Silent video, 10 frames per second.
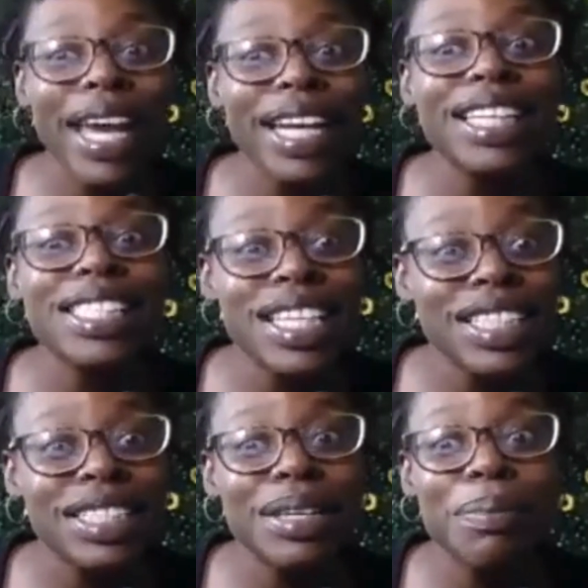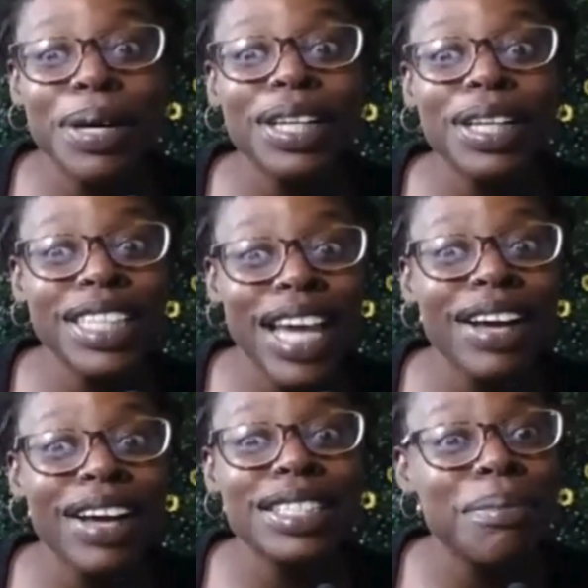you made a decision to put
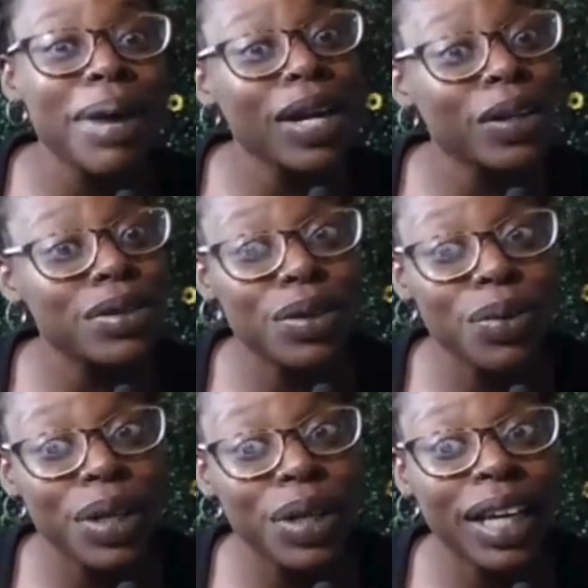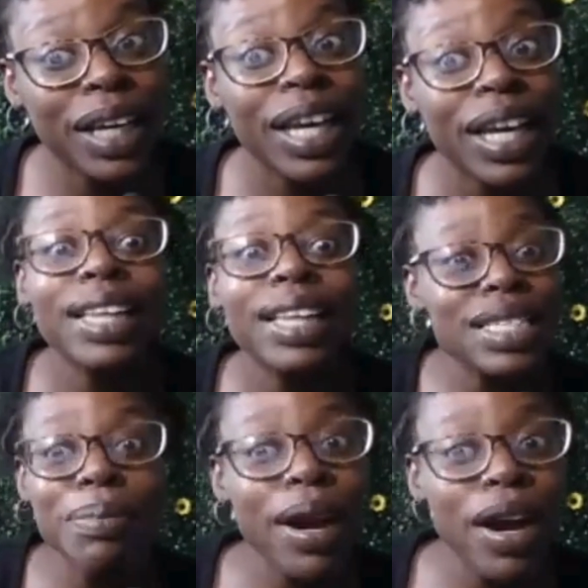your child into micro schooling.
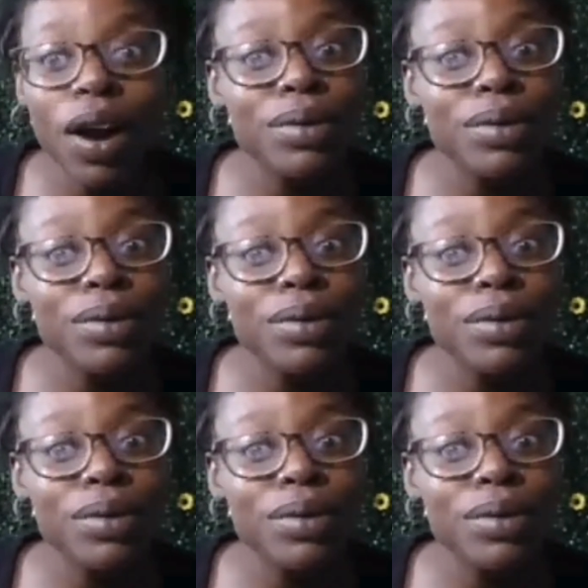That's a